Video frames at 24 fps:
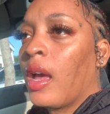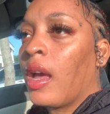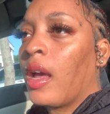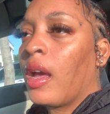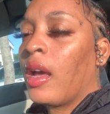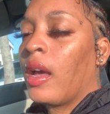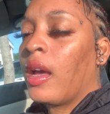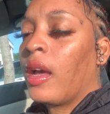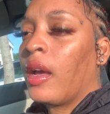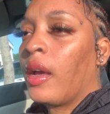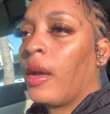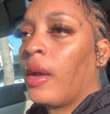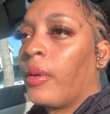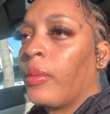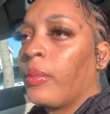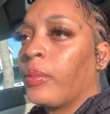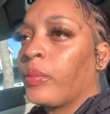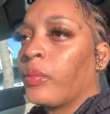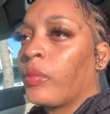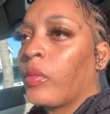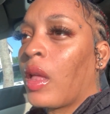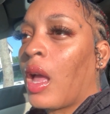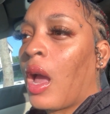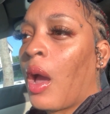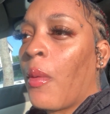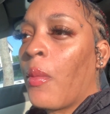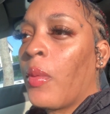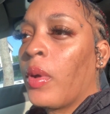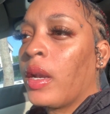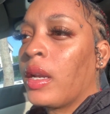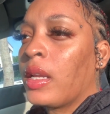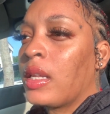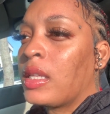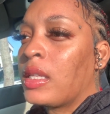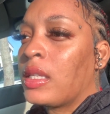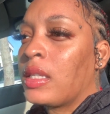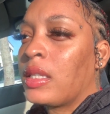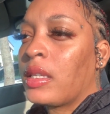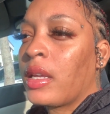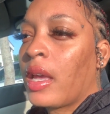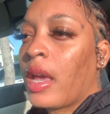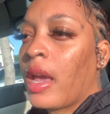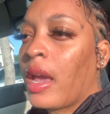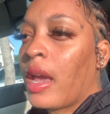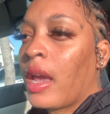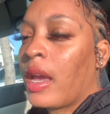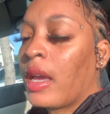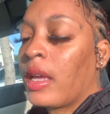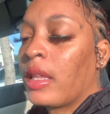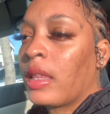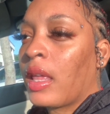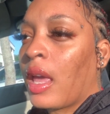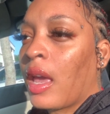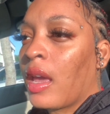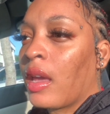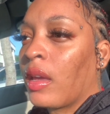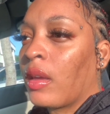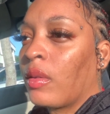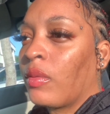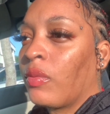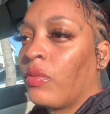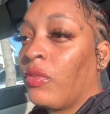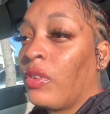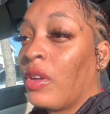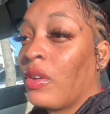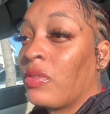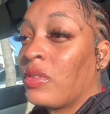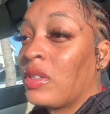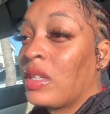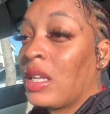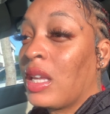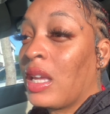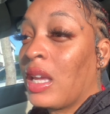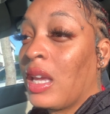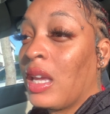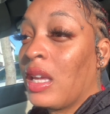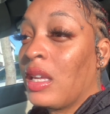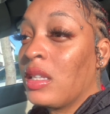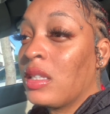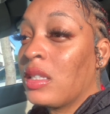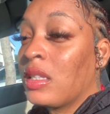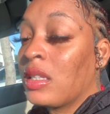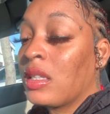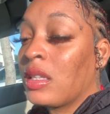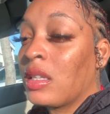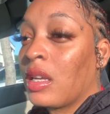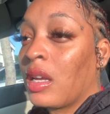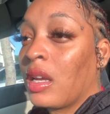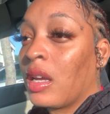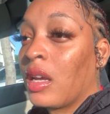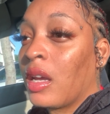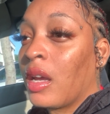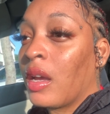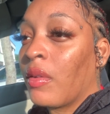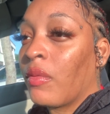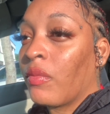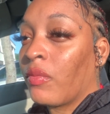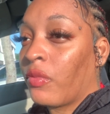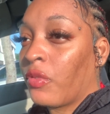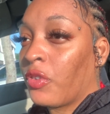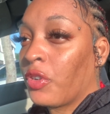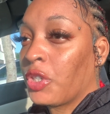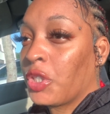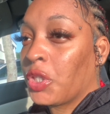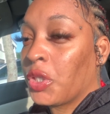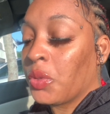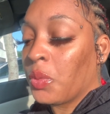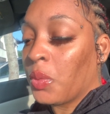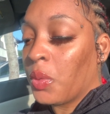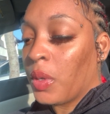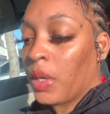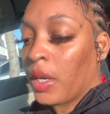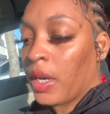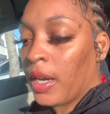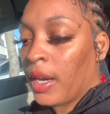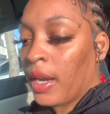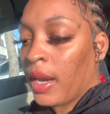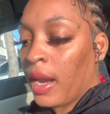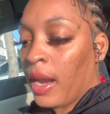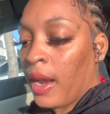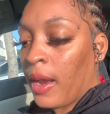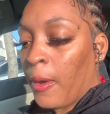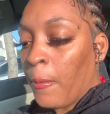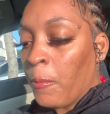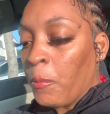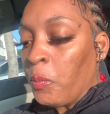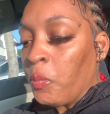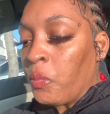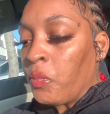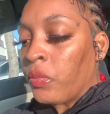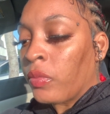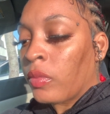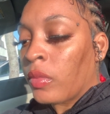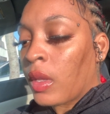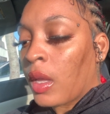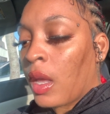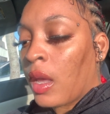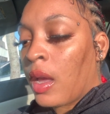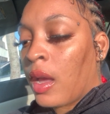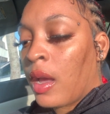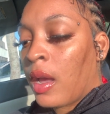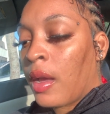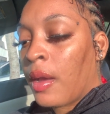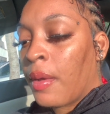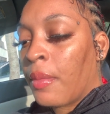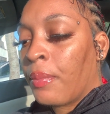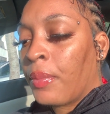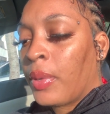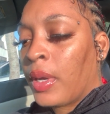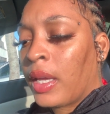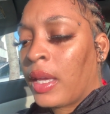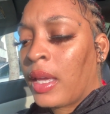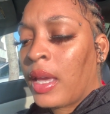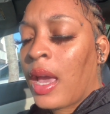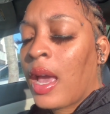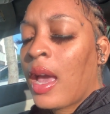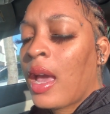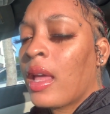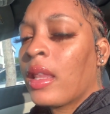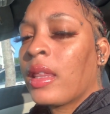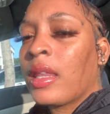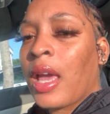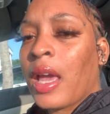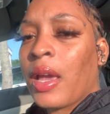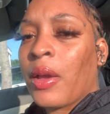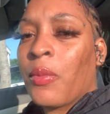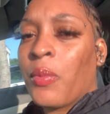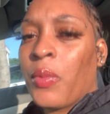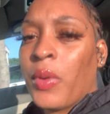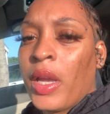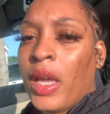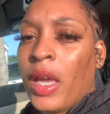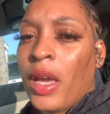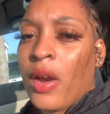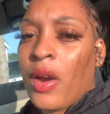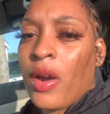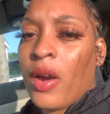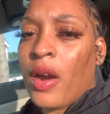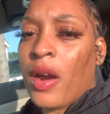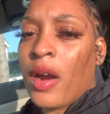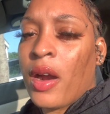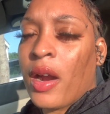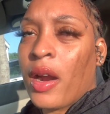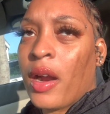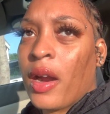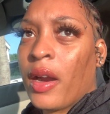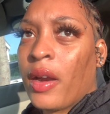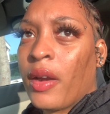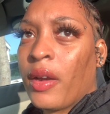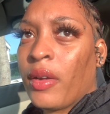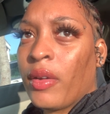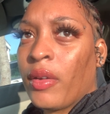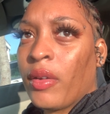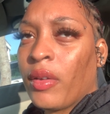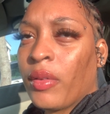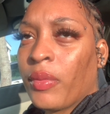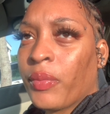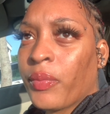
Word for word: um, I want to say like 50s um, for sure. Um, but yeah, like we are,